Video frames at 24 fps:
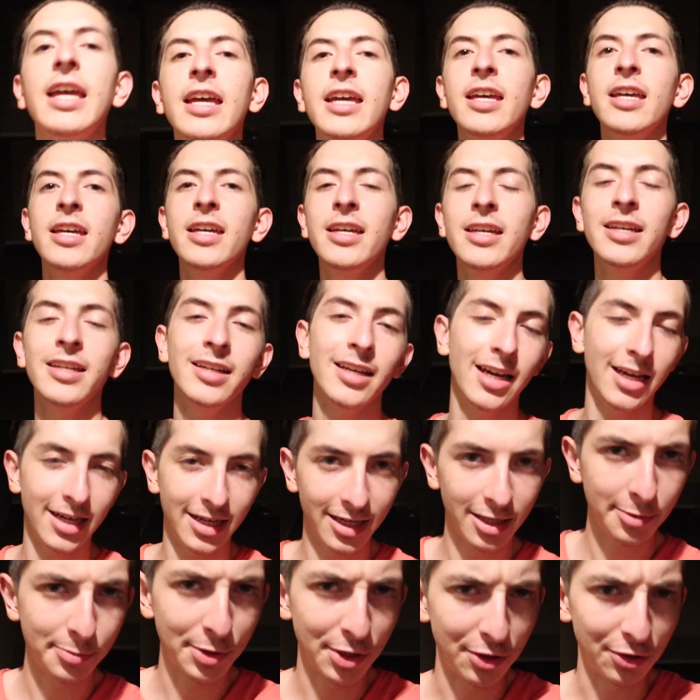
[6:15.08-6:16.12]
And
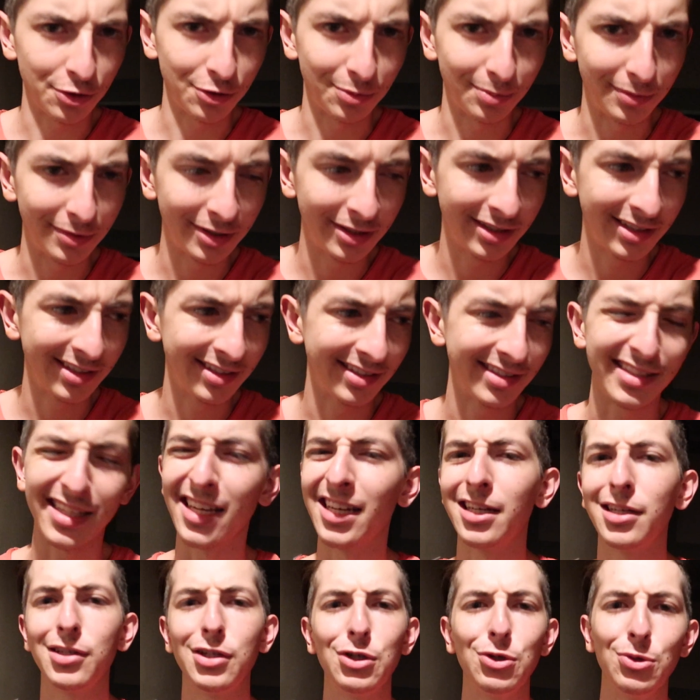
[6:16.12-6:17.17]
I'm home. It's
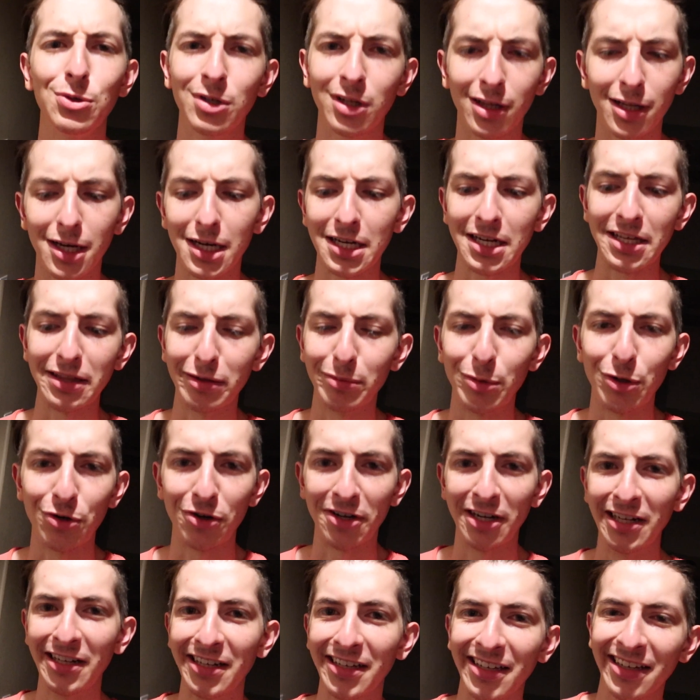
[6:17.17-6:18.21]
like two o'clock in the
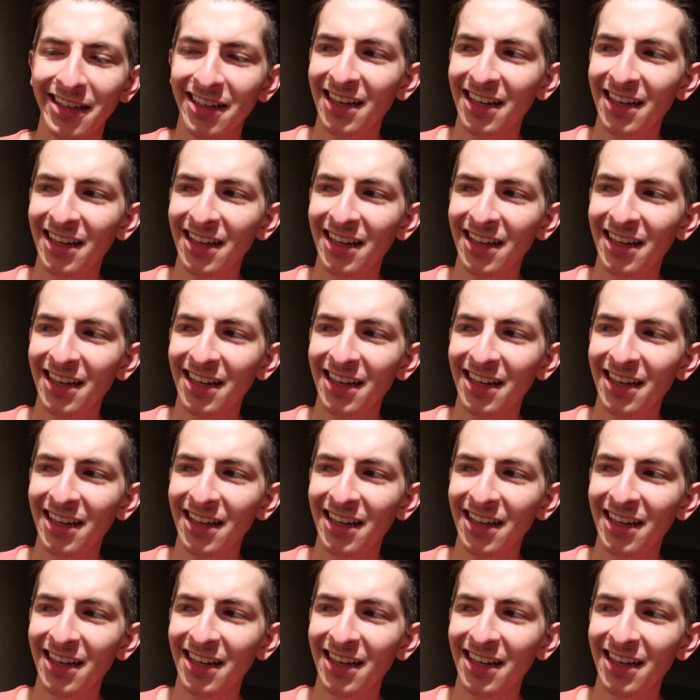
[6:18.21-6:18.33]
morning.